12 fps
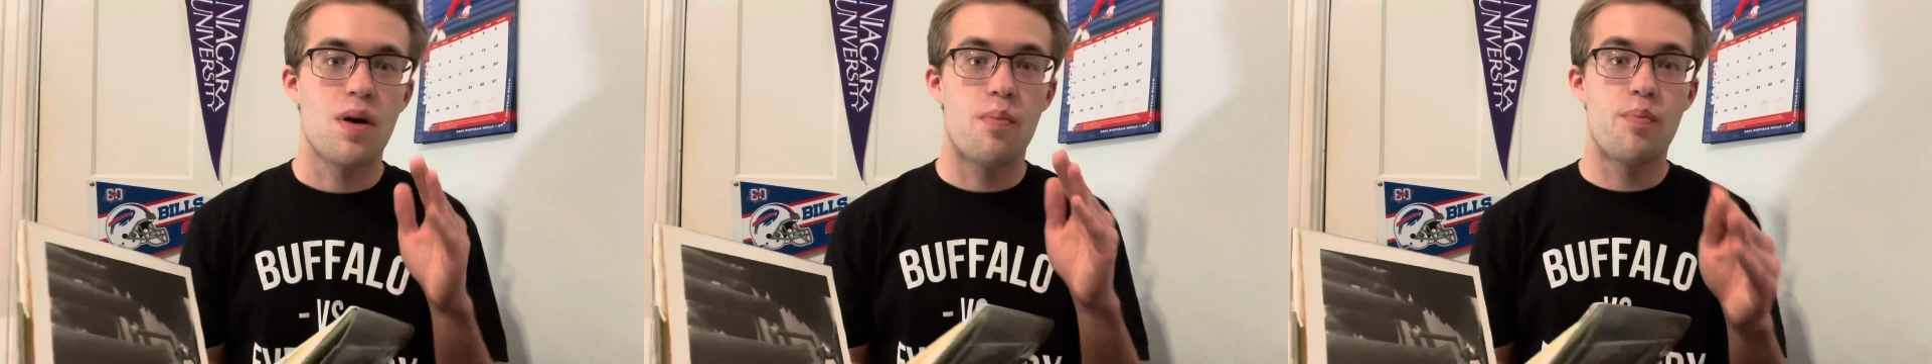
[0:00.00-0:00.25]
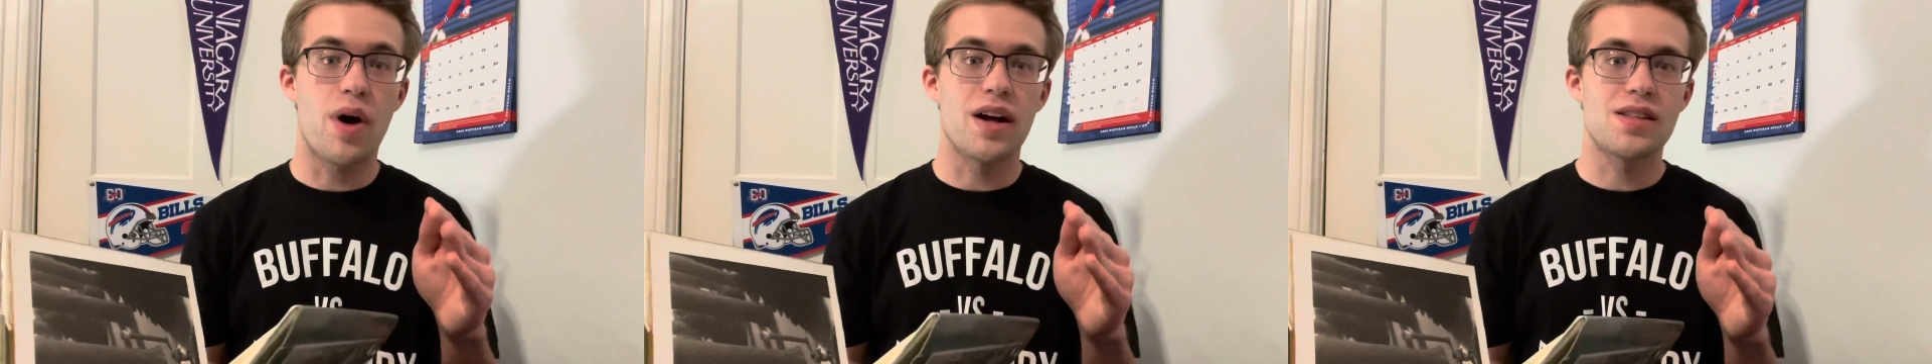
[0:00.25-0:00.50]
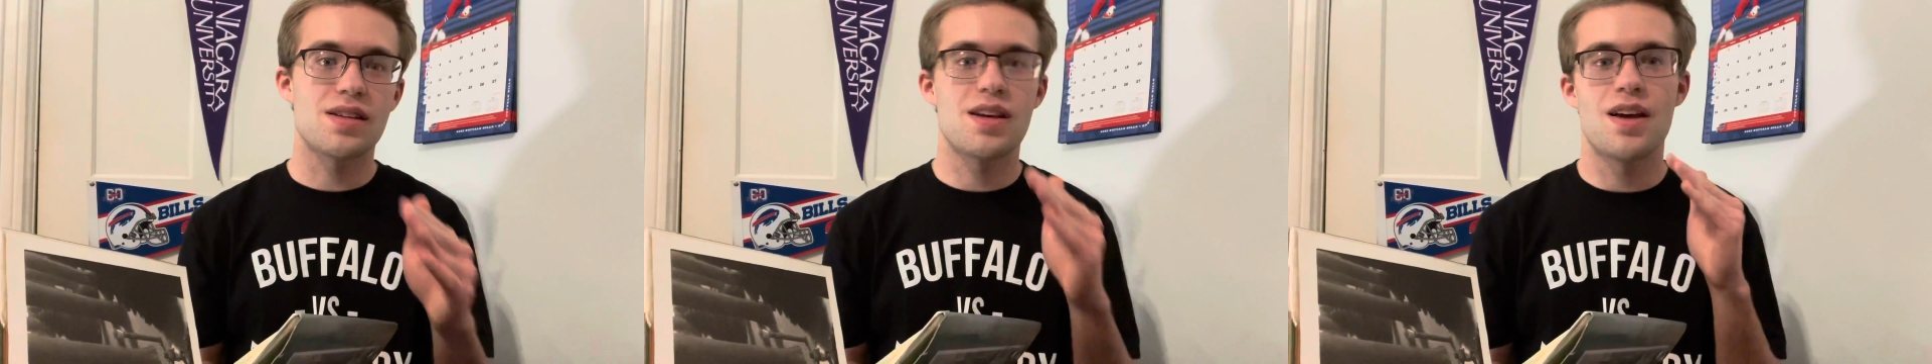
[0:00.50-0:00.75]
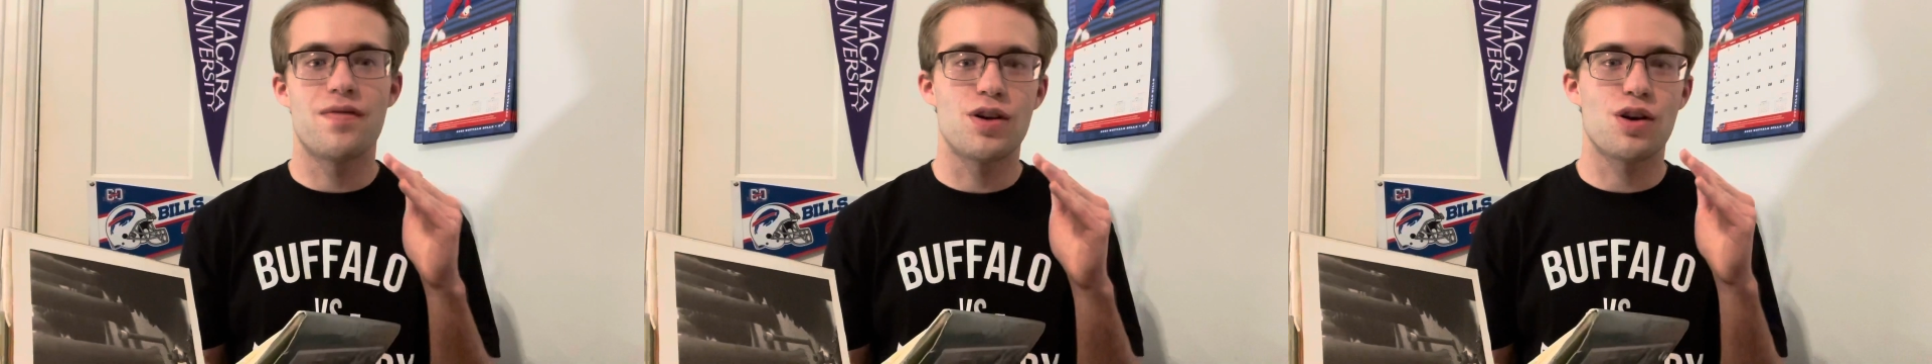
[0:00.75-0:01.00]
But
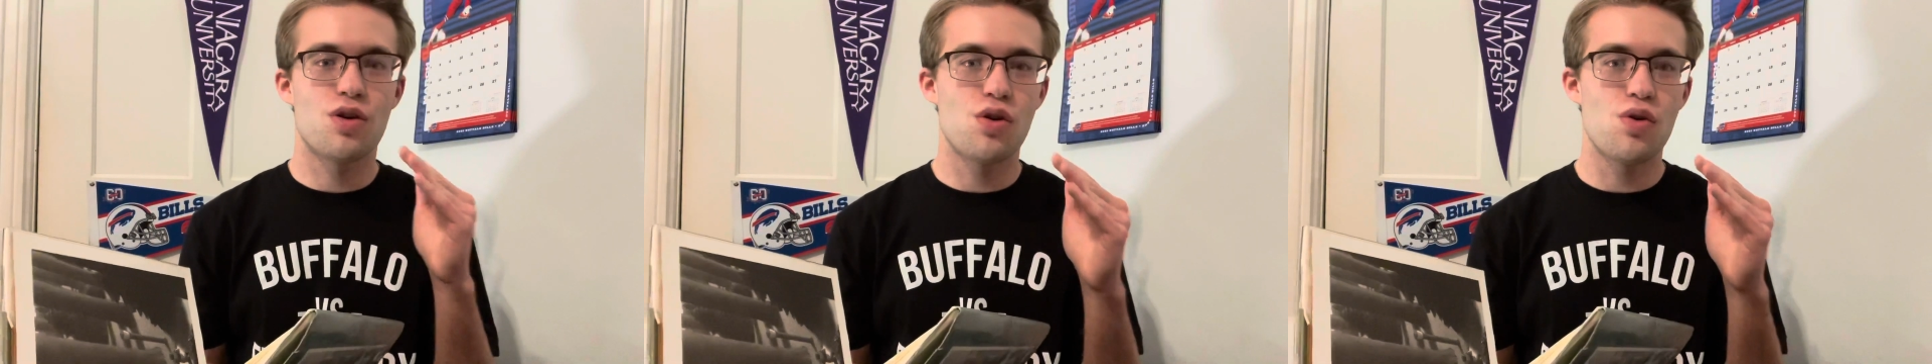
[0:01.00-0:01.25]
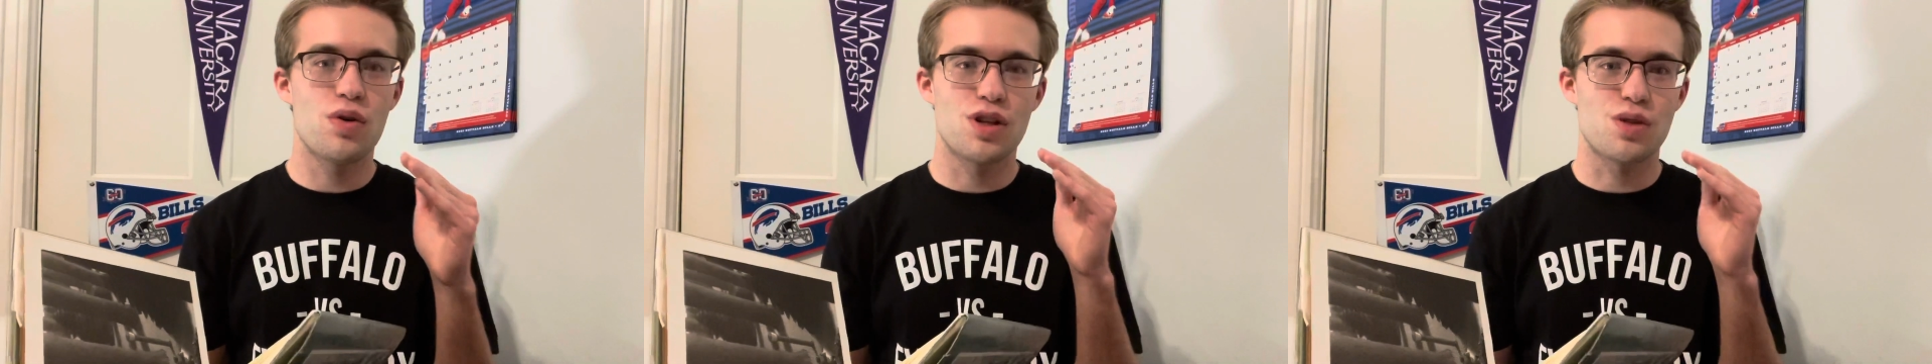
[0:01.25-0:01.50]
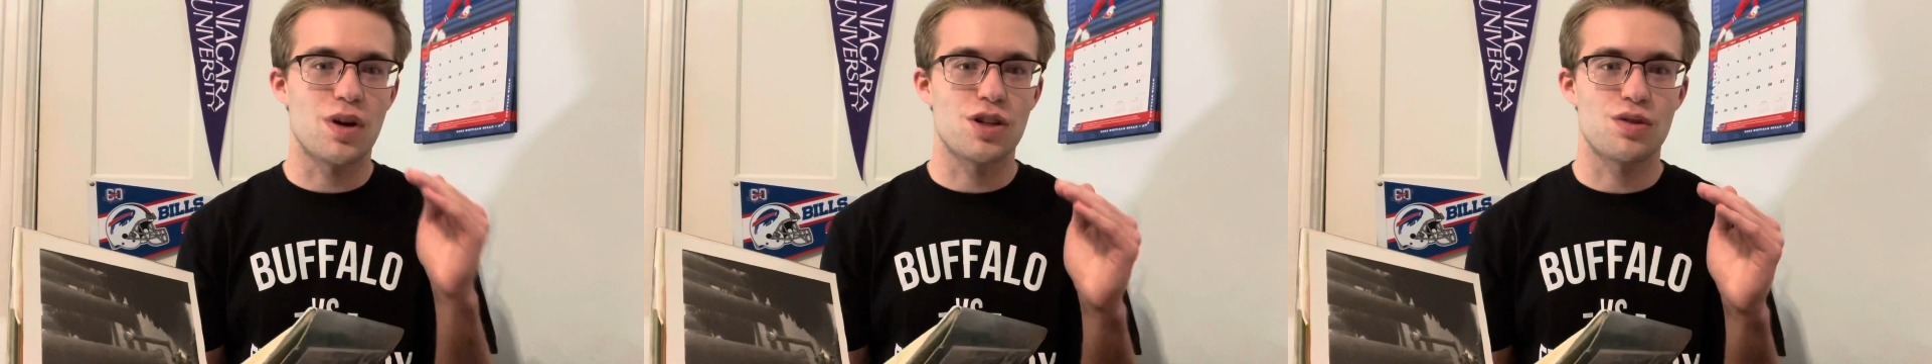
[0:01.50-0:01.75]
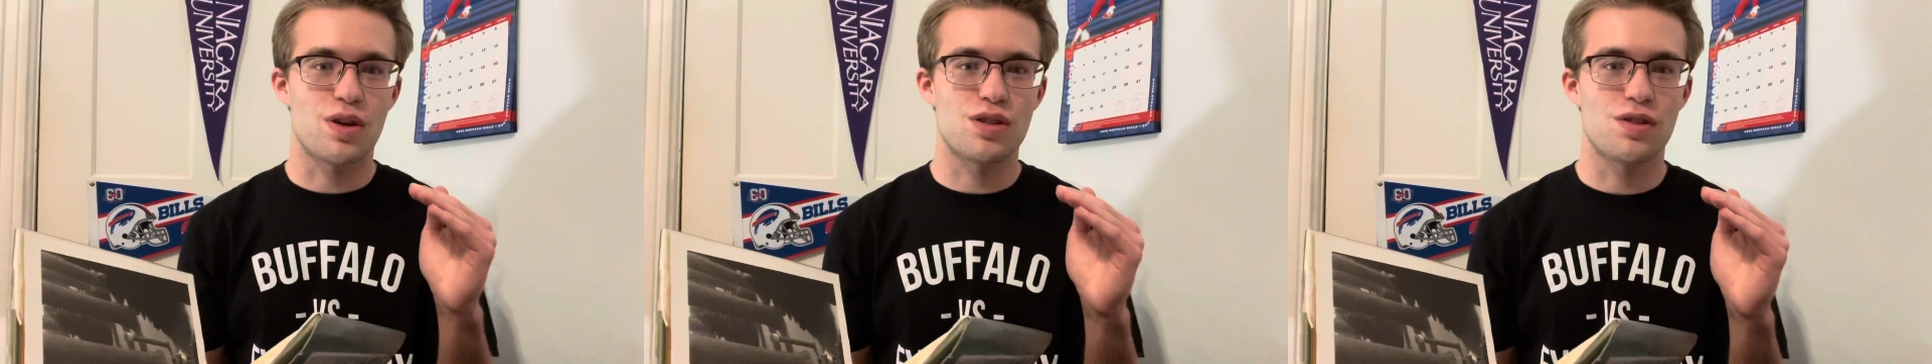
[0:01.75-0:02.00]
if you're cool with just watching
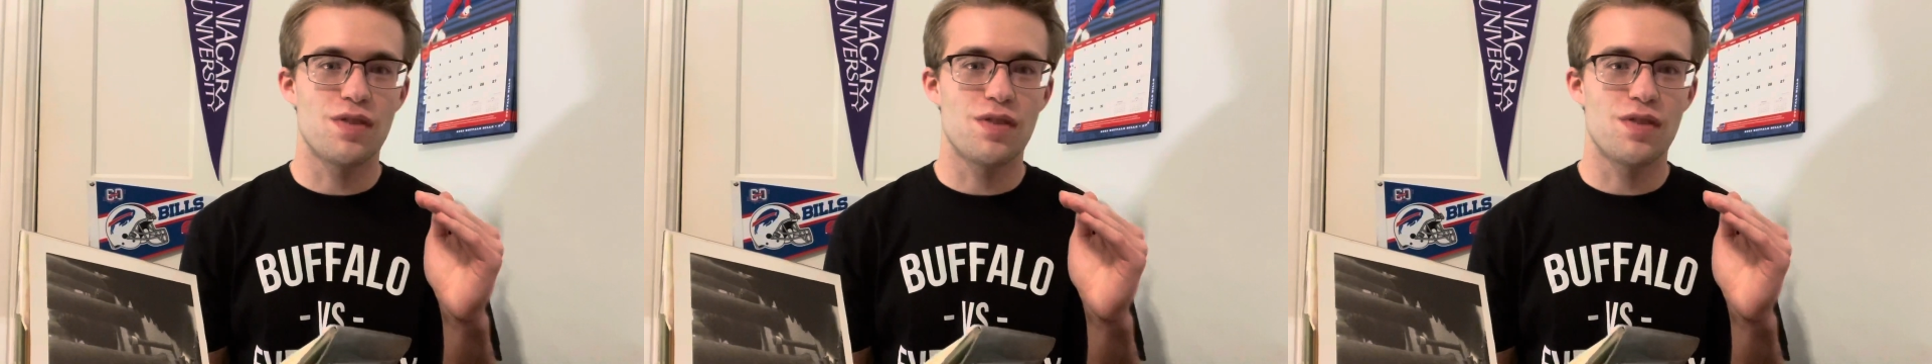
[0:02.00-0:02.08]
the rest of the